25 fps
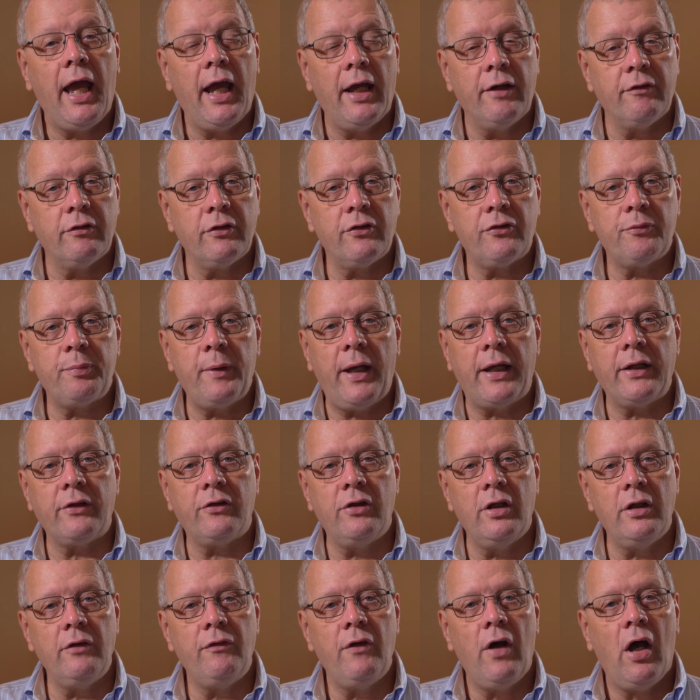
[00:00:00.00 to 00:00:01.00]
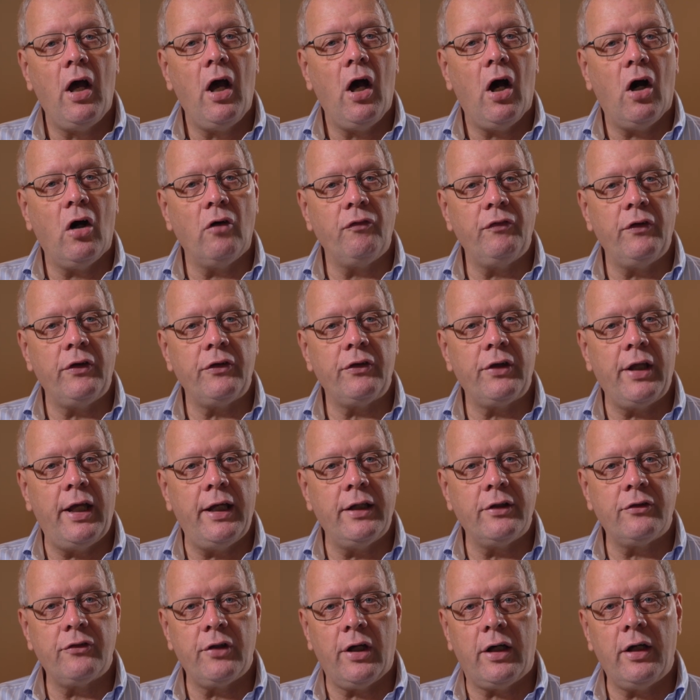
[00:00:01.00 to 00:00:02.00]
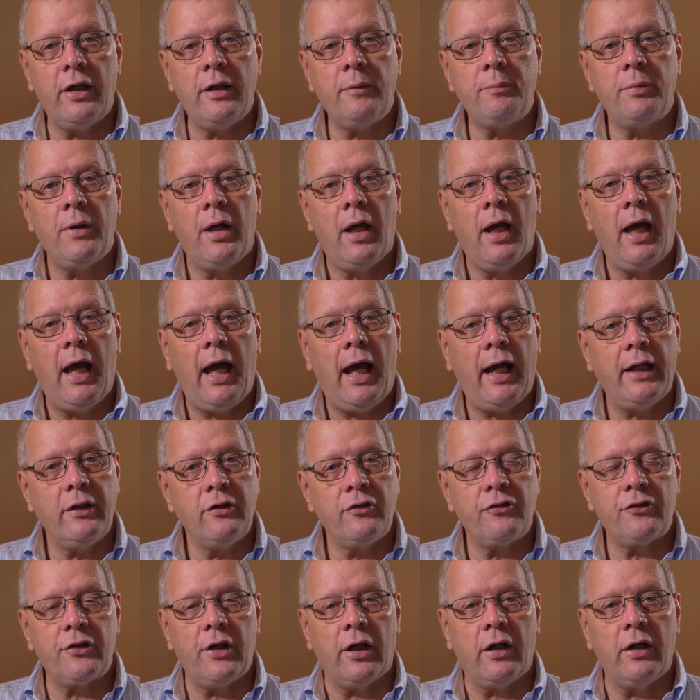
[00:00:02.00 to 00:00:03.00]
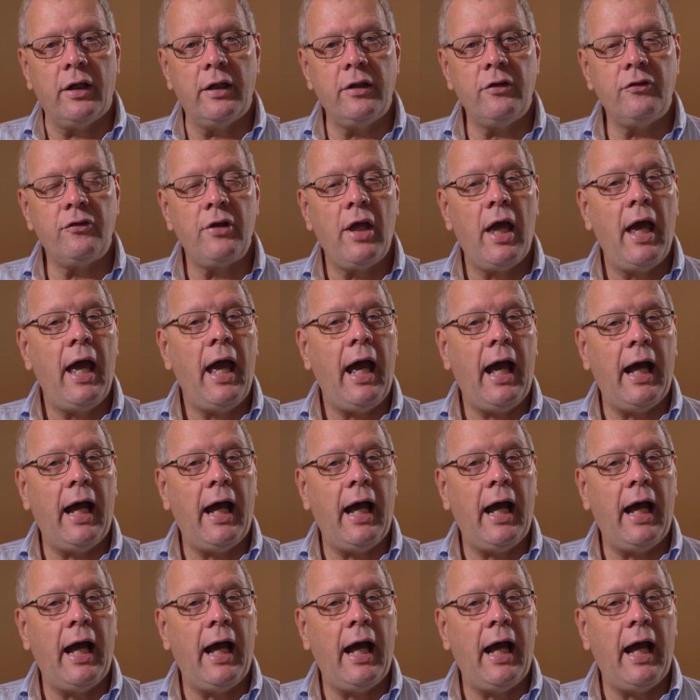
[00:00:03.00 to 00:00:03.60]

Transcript: irrespective of their type and size,